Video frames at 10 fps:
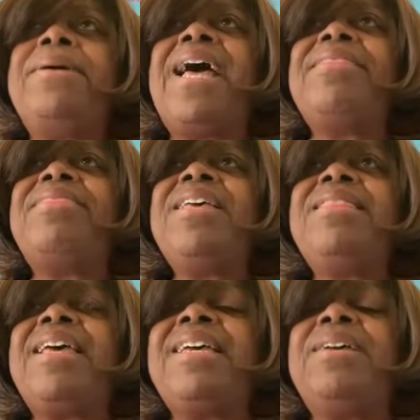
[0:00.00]
But I
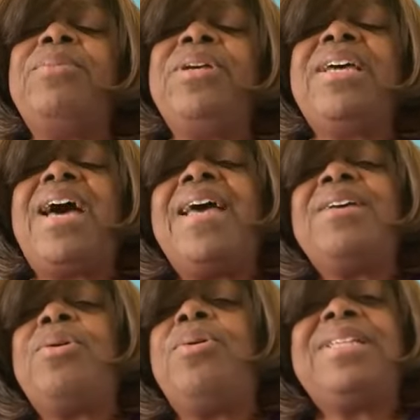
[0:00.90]
think that when
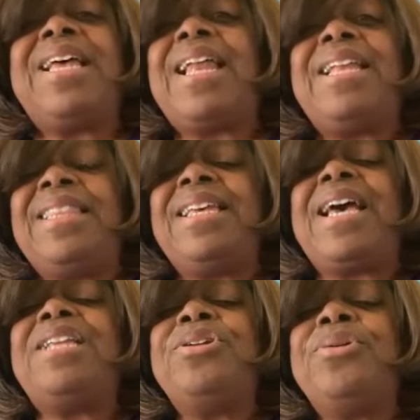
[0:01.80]
God called, now I
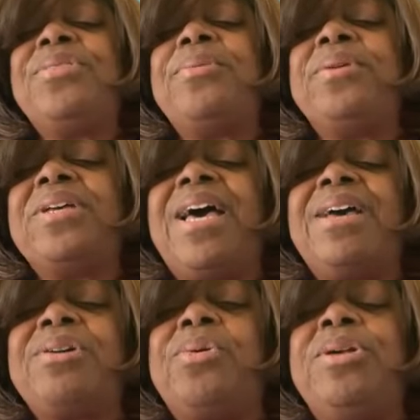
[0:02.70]
think, I know that when
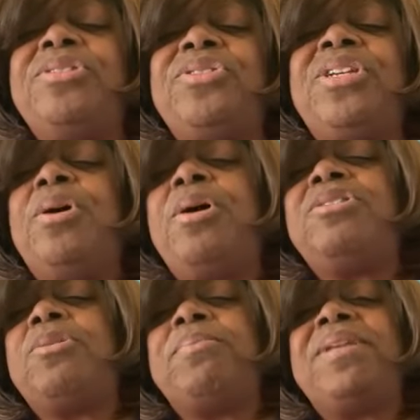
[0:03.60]
God calls you, he
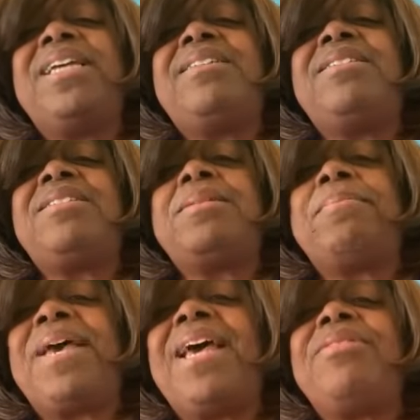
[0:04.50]
also blazes the
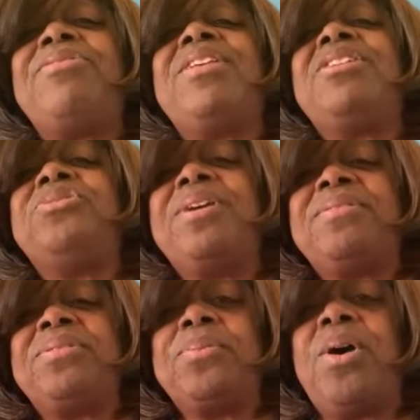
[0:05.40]
path that you
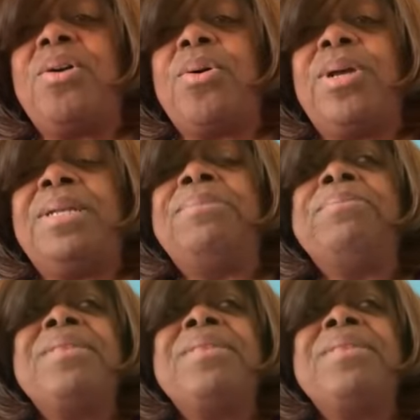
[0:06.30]
have to walk on.